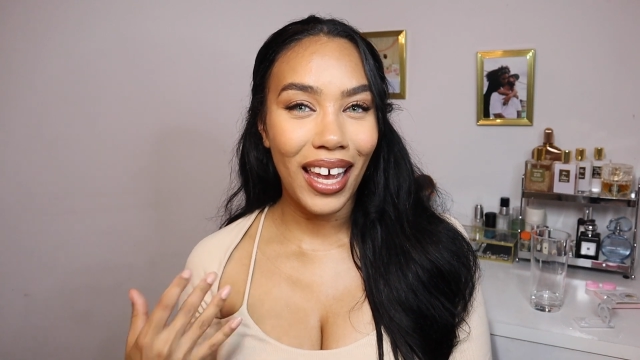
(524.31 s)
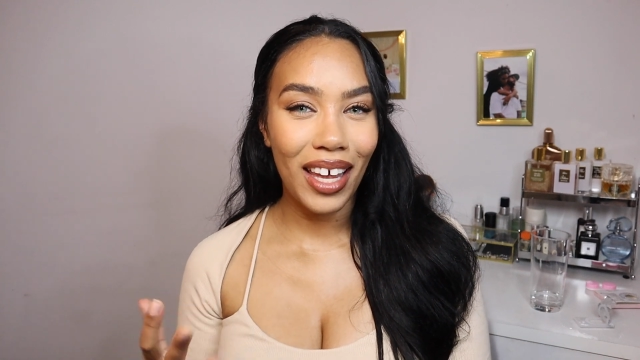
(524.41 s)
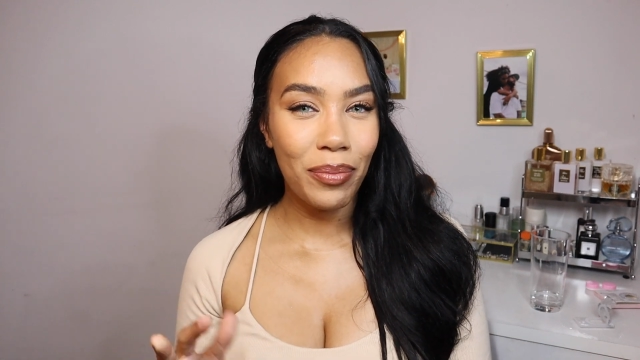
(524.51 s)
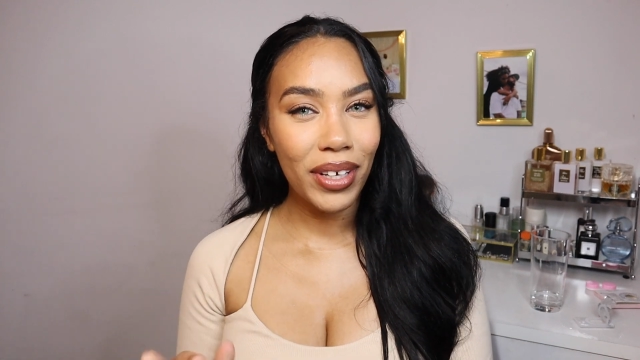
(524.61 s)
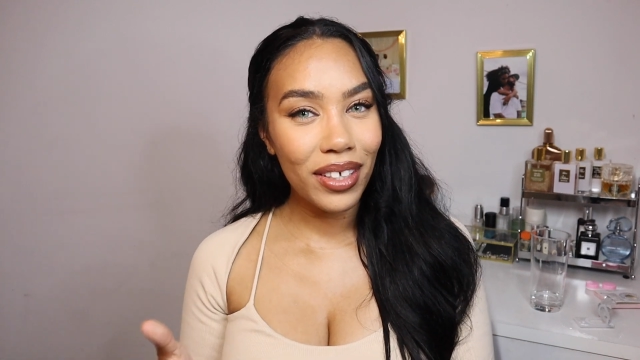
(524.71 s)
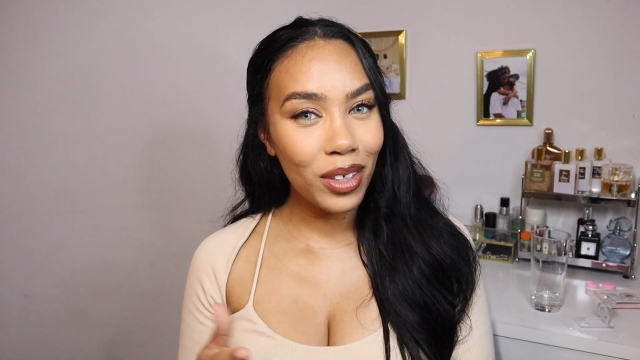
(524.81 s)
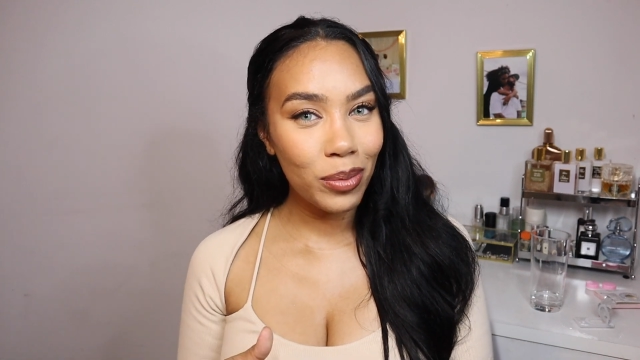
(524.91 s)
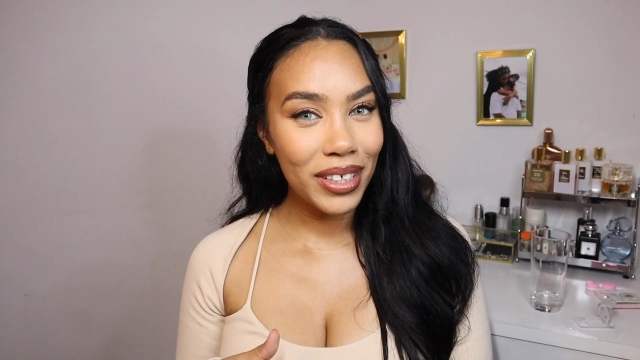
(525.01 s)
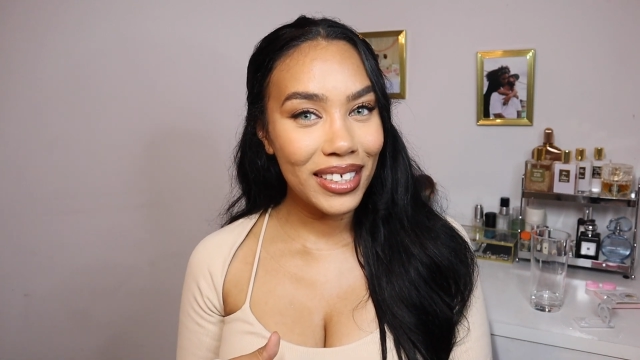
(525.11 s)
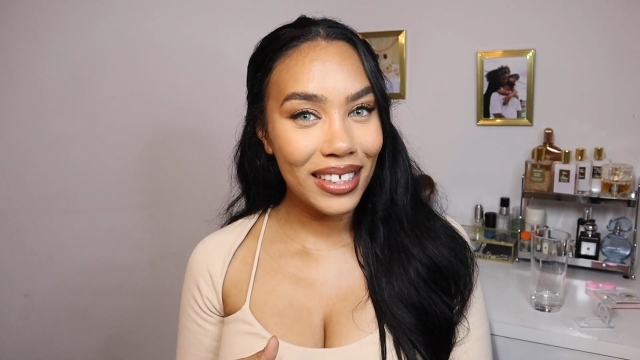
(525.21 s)
can be a
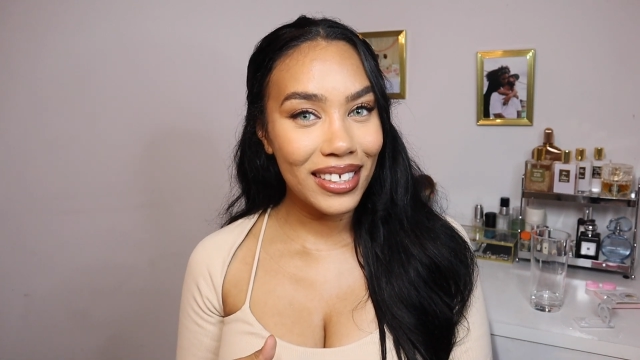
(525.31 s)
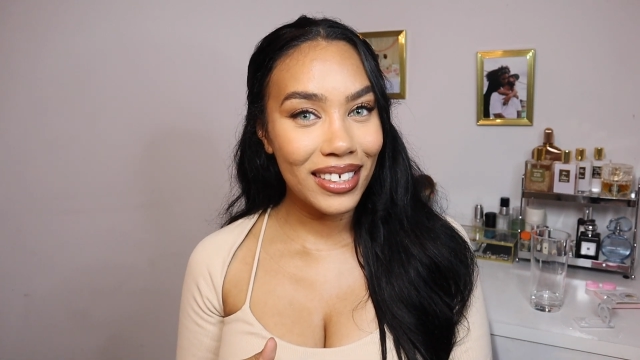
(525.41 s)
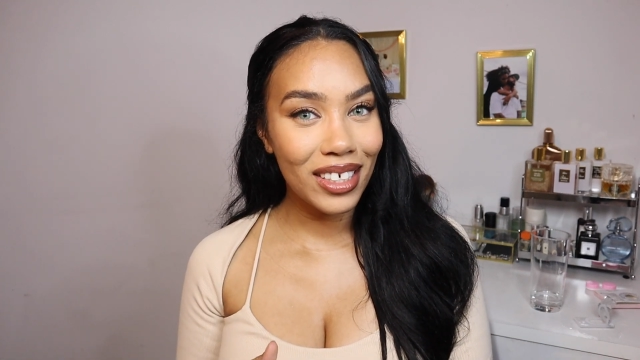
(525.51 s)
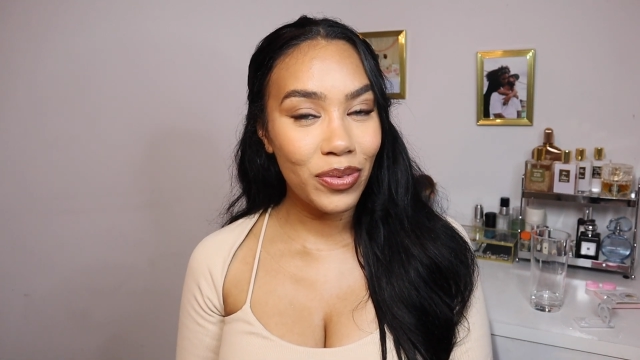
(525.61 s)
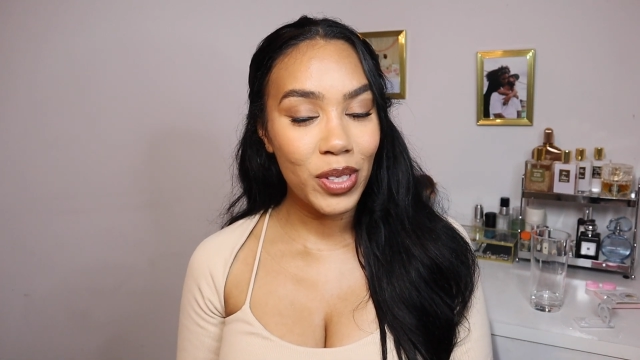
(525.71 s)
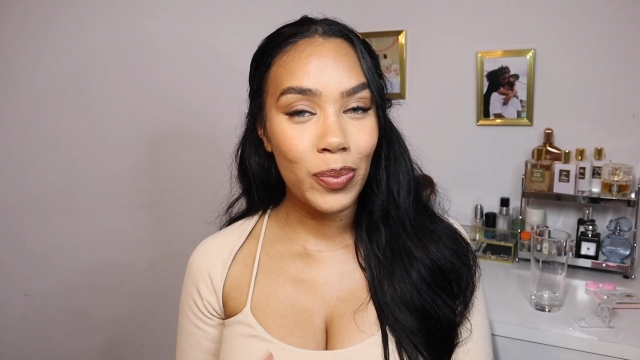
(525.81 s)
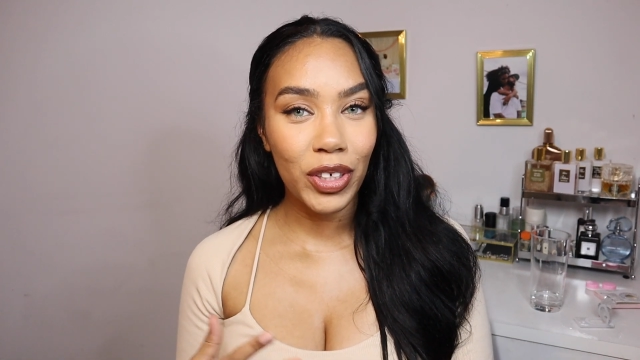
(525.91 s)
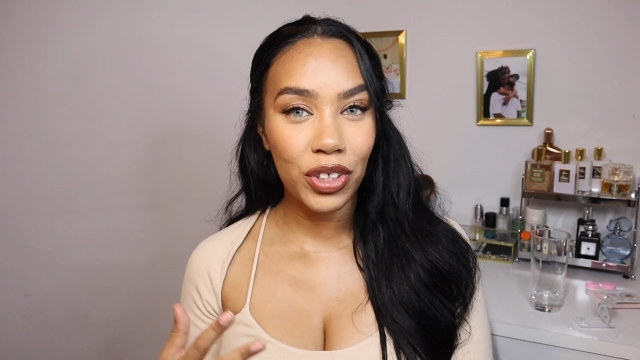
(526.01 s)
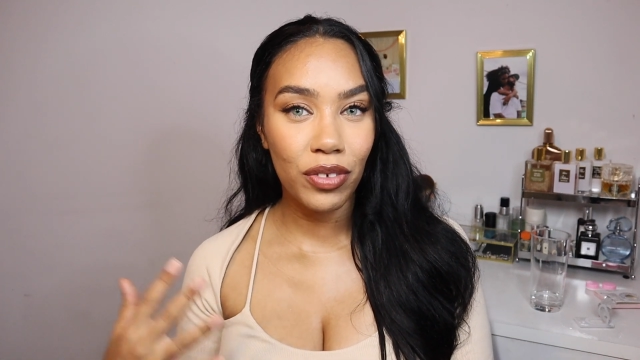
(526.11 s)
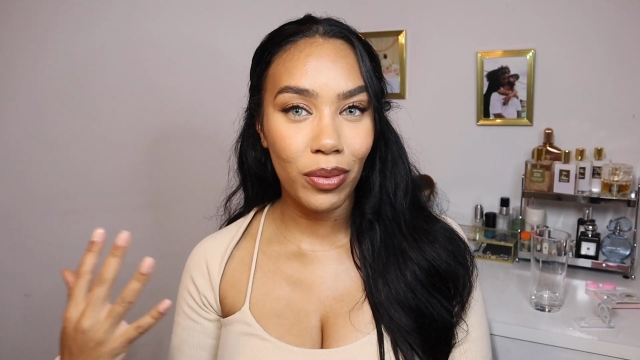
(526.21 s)
little bit sensitive,
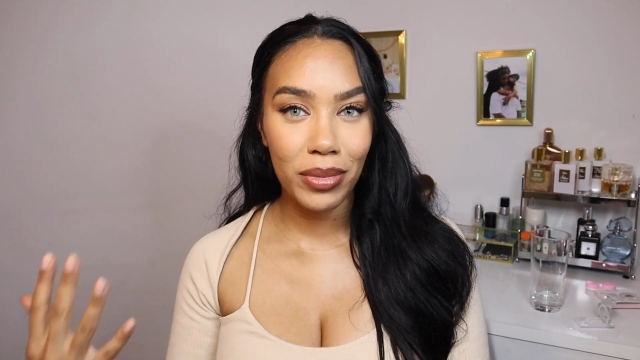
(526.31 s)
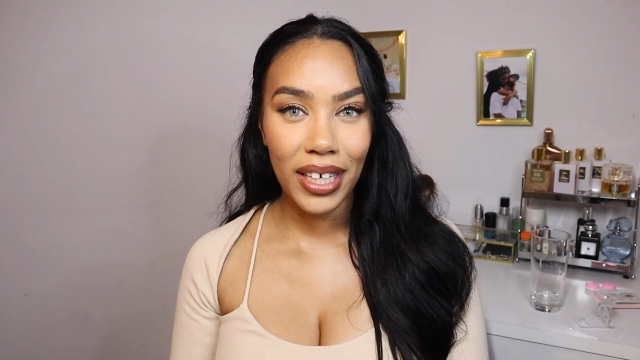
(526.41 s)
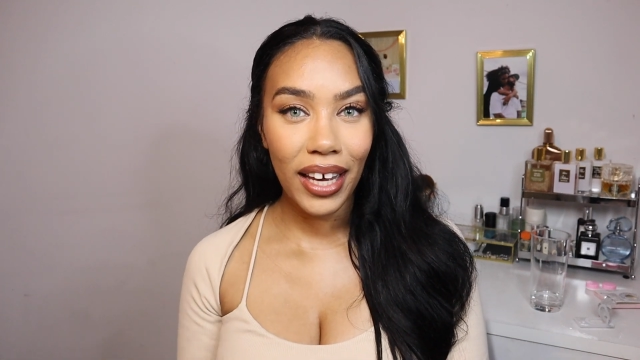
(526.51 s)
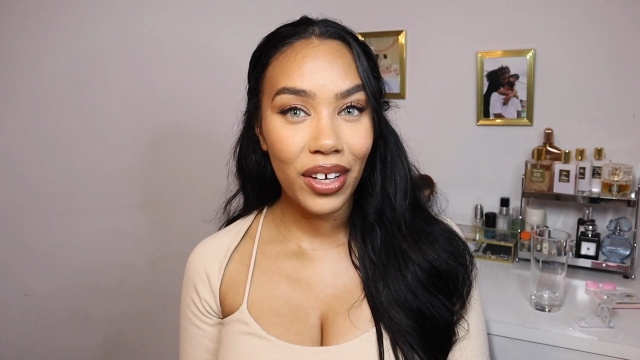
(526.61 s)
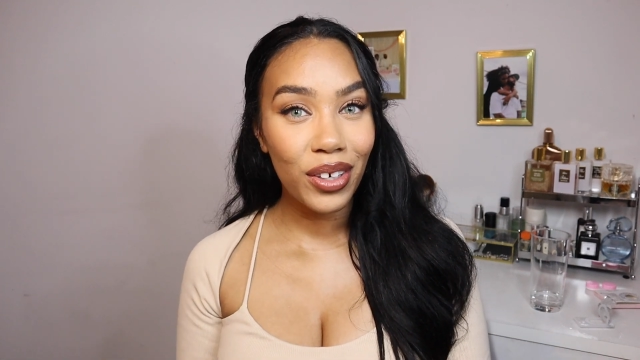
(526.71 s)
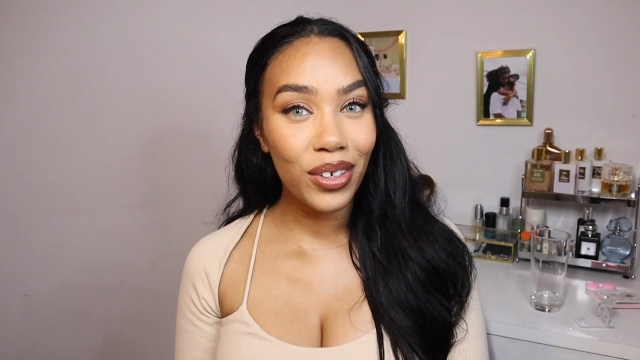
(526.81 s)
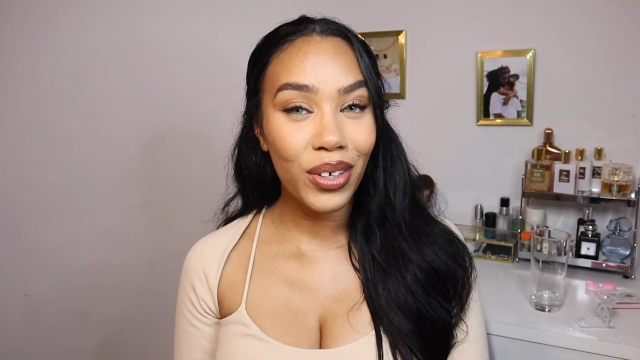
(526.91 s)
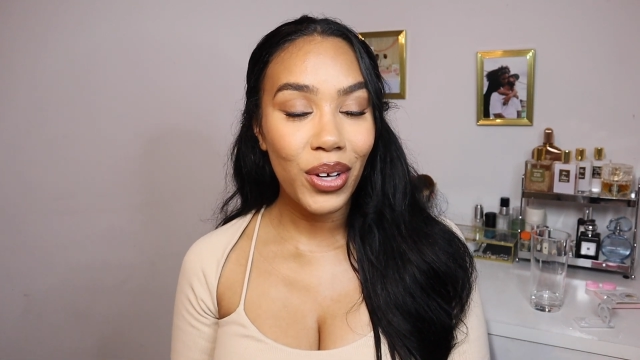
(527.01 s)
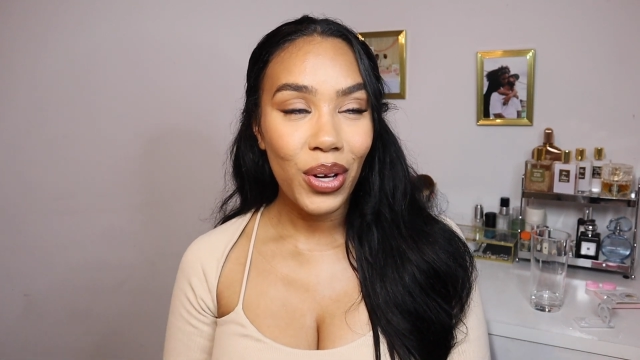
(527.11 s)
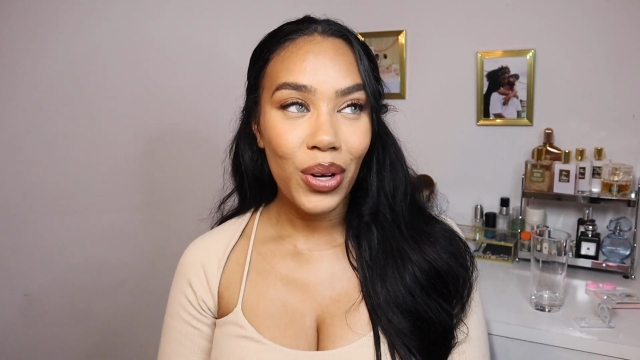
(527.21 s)
especially if I'm
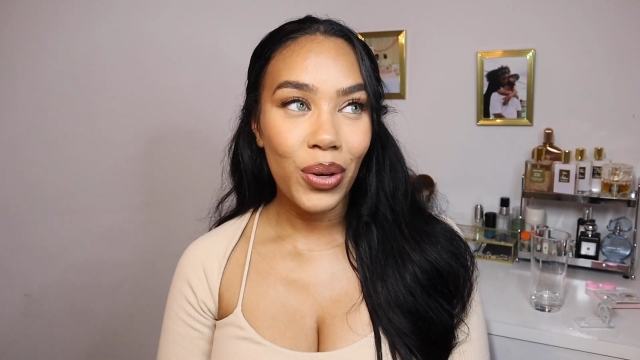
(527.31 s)
tired